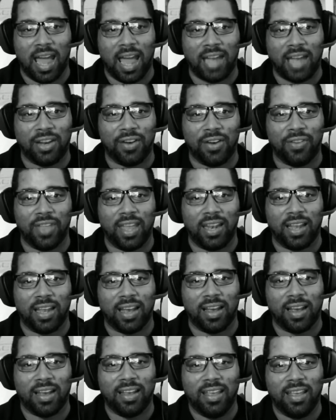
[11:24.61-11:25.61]
I know
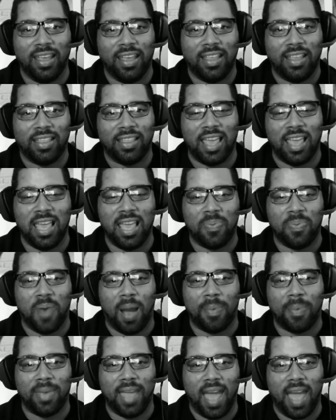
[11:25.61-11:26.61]
that he
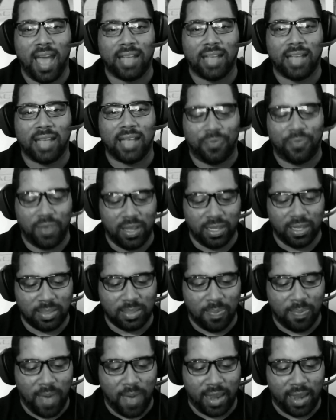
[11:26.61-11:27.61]
probably has some feelings
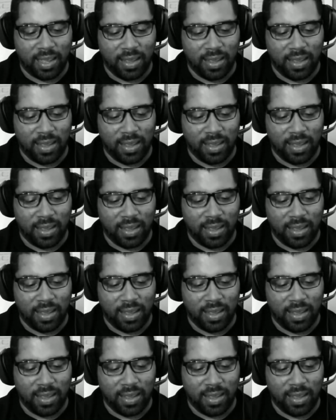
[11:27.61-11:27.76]
about it.